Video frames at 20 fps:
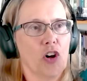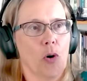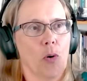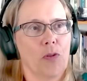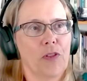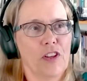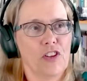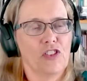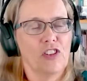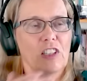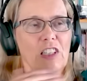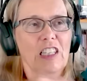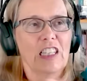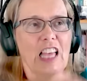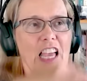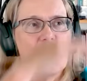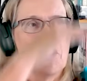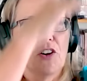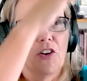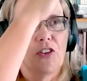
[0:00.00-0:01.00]
these
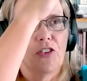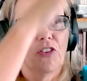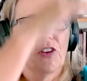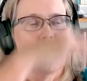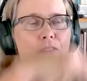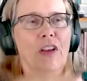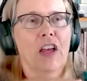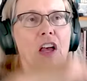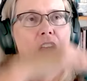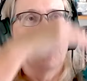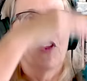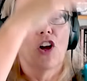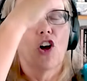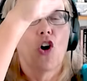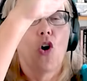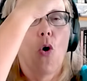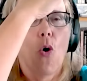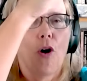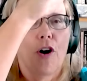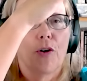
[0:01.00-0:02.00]
layers of the
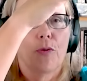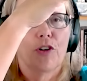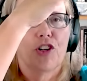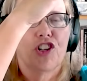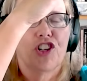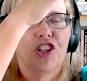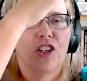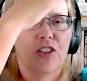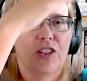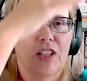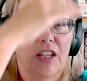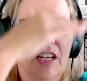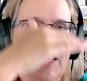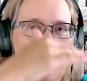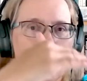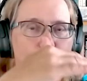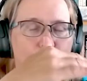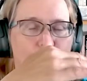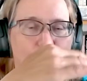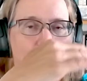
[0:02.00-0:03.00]
court, which shielded
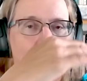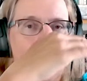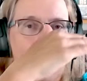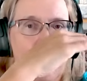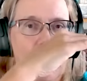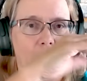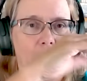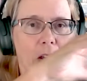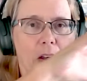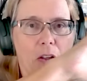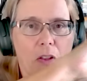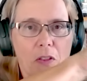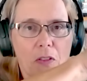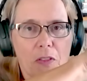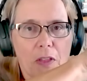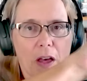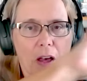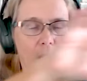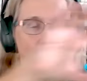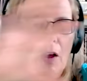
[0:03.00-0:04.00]
him from
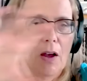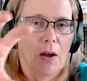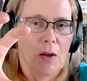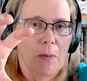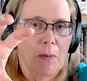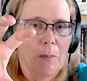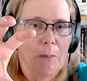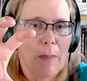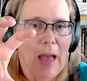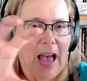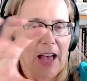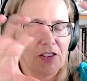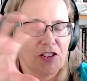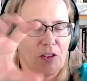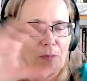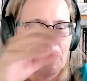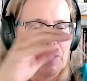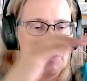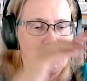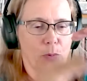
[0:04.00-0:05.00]
the mass
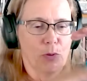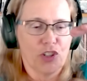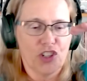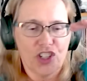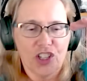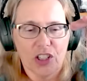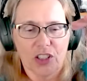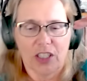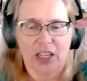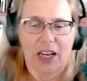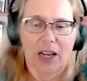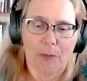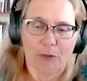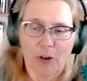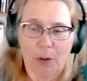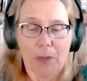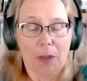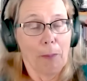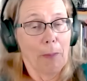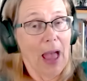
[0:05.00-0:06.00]
of people, which shielded him
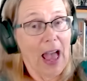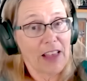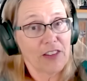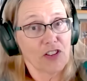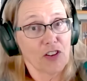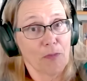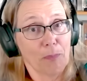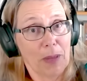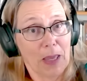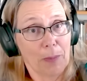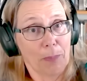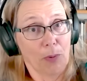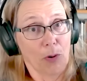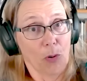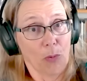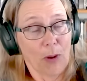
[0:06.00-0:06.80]
from the mass of people,